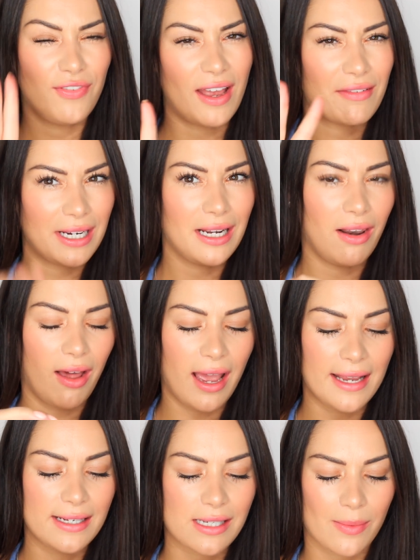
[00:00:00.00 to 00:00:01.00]
very
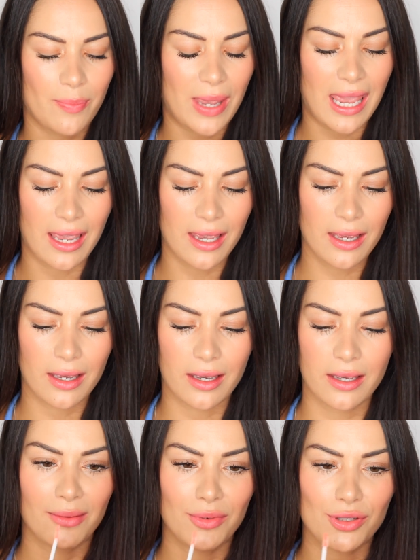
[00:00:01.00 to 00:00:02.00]
light
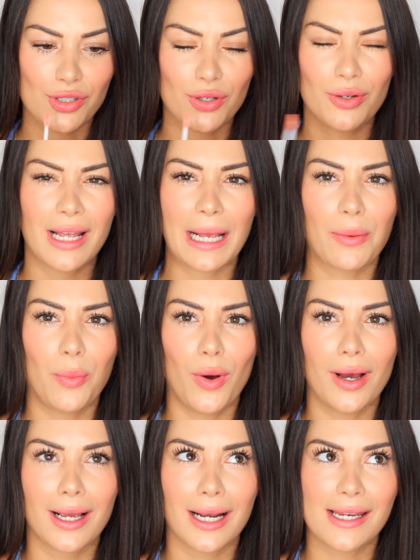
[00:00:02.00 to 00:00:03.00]
pink. I'm not sure like
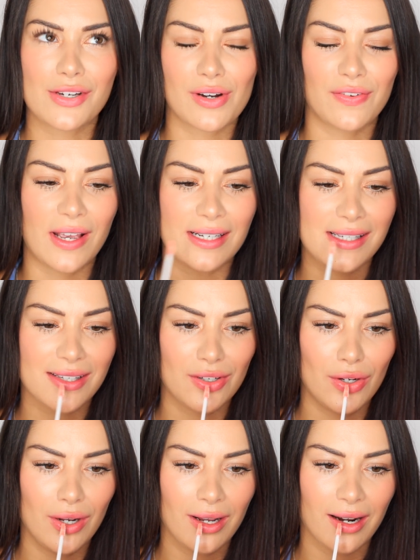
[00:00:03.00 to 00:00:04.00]
what a glitter effect is
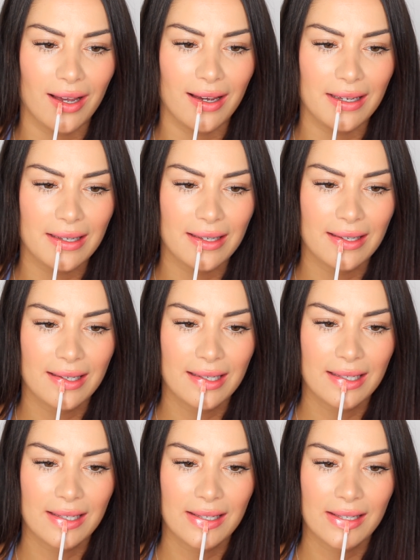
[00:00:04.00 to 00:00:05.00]
gonna look like.
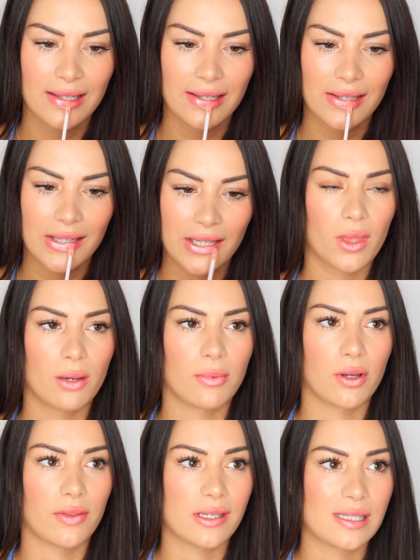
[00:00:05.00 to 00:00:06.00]
Oh
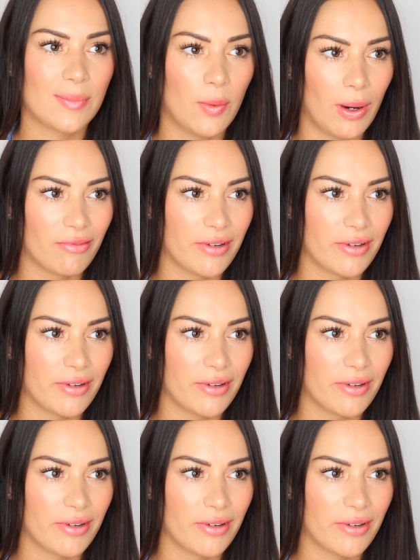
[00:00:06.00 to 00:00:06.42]
my god, they smell